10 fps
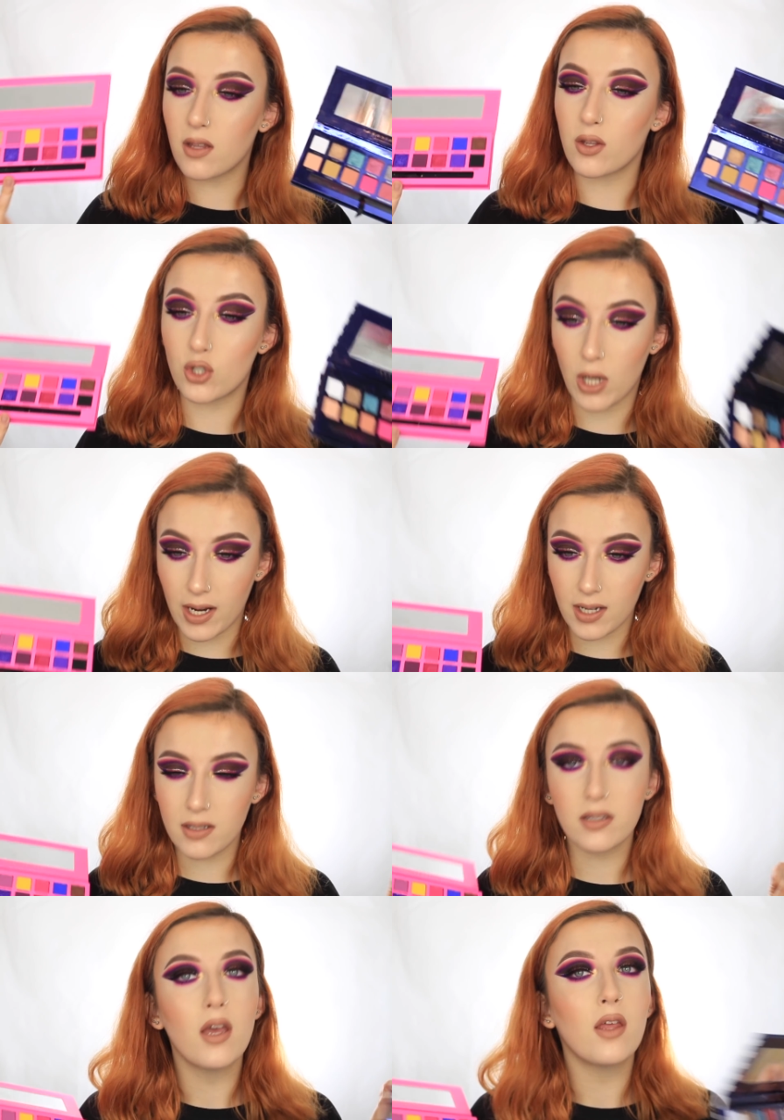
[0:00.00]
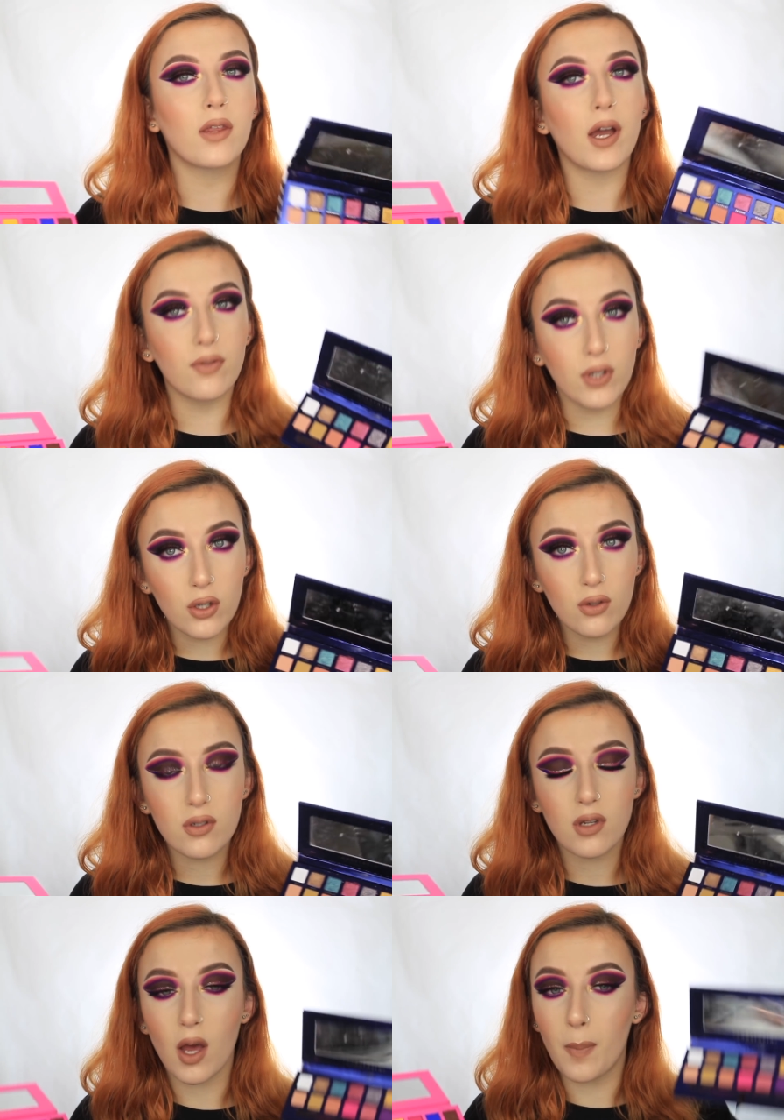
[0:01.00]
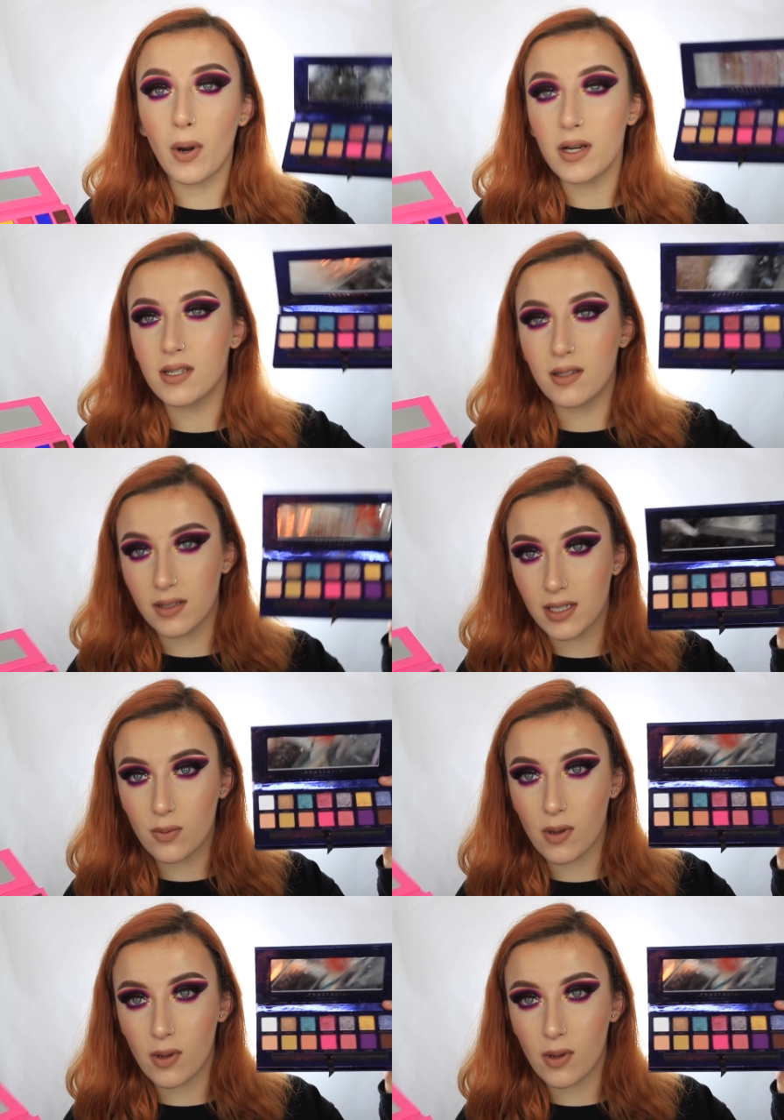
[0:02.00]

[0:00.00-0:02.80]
The shades that I've used are brighter than these